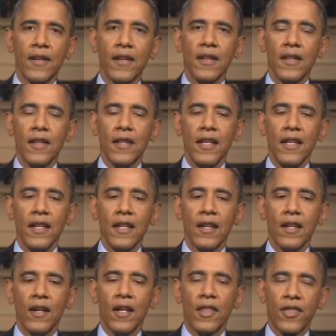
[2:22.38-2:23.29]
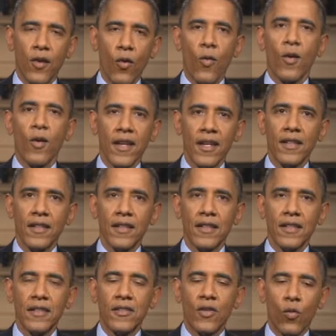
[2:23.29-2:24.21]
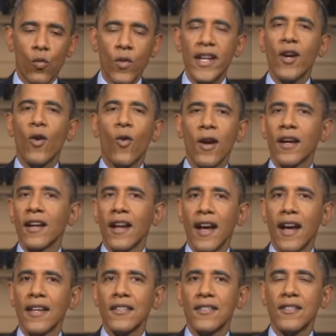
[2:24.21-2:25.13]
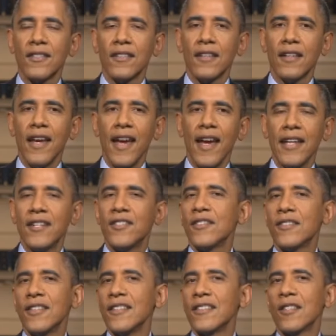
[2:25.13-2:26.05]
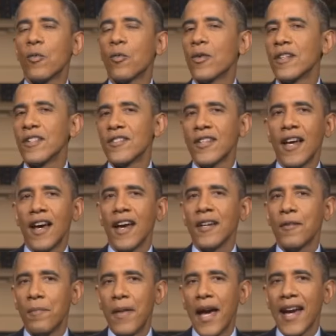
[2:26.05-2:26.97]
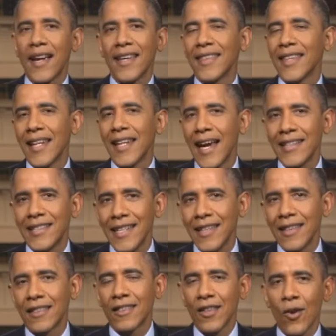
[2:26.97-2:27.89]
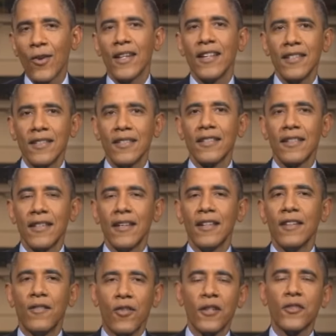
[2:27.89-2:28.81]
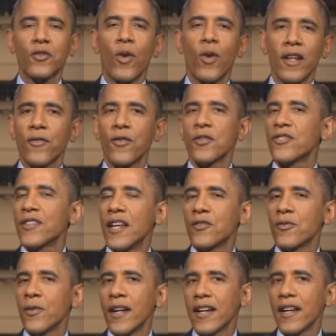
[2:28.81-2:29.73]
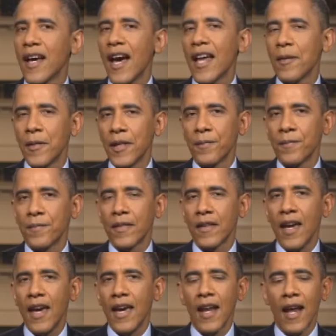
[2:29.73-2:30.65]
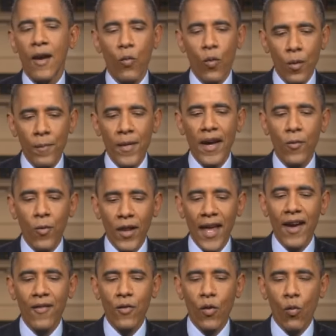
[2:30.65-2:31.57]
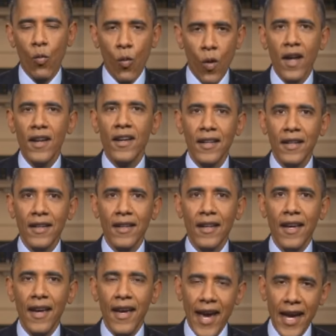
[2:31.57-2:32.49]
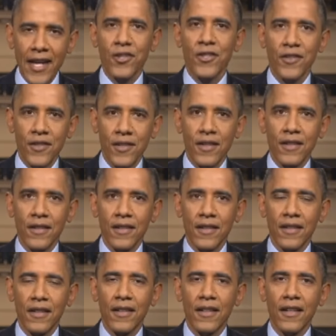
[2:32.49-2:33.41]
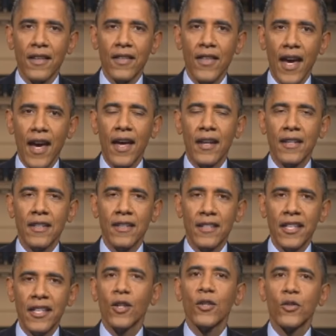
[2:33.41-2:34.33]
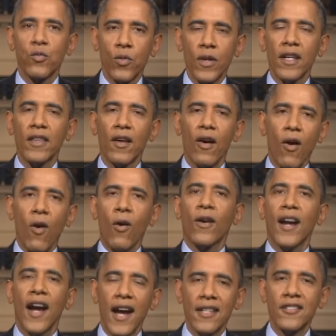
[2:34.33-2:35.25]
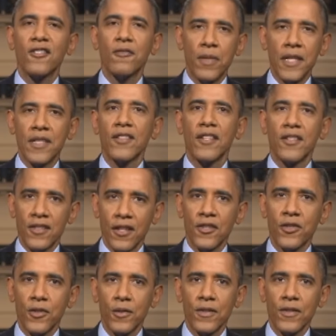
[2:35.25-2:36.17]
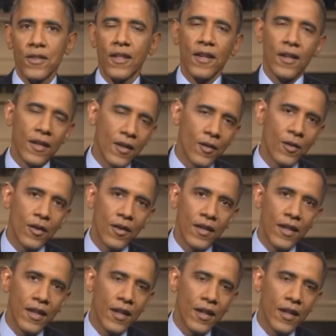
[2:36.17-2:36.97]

the authority to reorganize agencies that were designed back in the 1930s for a 21st century economy. And we'll have one agency that deals with all kinds of business issues. It'll